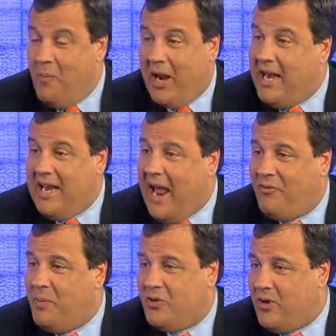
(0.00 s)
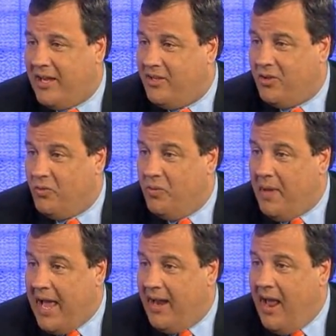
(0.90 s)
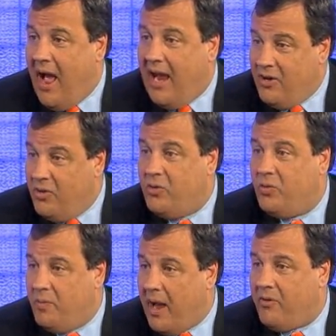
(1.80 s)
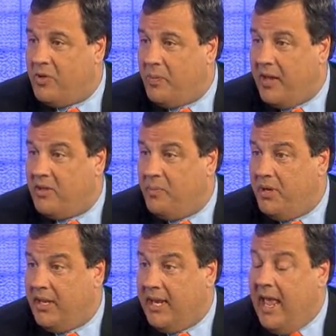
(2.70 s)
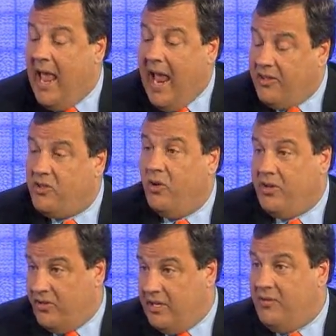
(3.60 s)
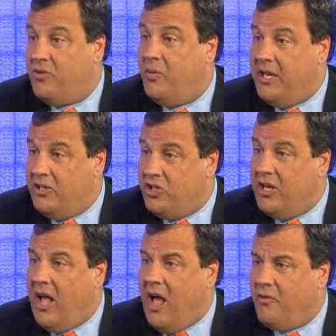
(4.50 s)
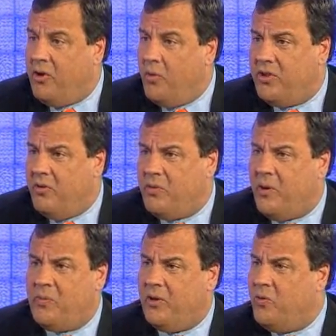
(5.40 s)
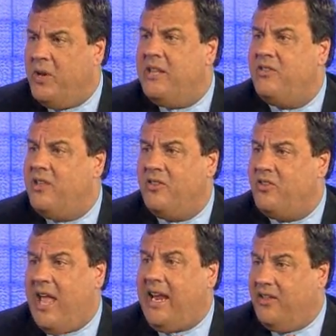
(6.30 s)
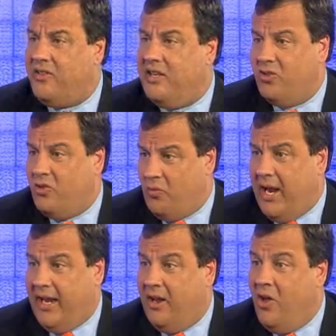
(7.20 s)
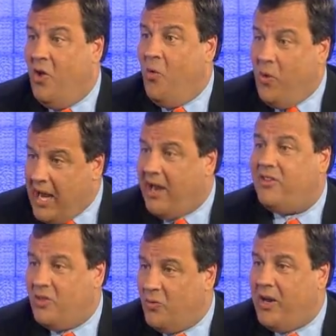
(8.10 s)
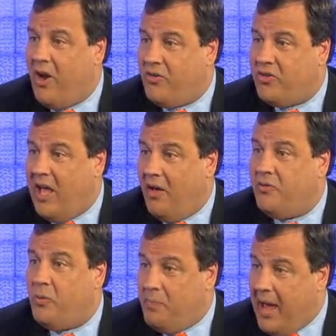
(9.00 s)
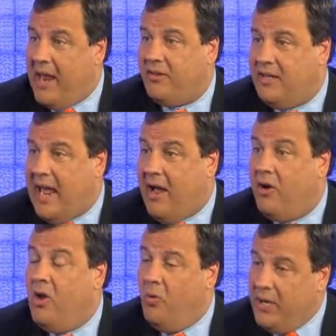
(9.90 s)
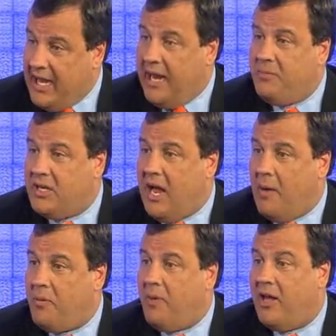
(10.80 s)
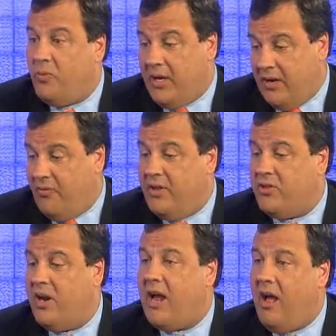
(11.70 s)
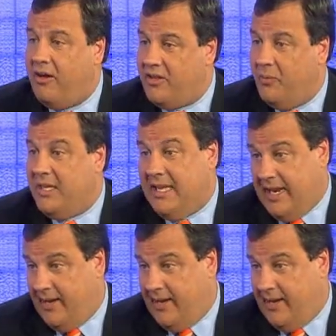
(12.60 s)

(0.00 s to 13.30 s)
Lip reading: But I didn't have to be dragged into the room, Matt. I knew this was my responsibility. And so did Steve Sweeney and Sheila Oliver know it was their responsibility. We didn't send seconds the ring. We got into the ring ourselves. We battled it out. We came to compromise. We convinced our colleagues, and we did it.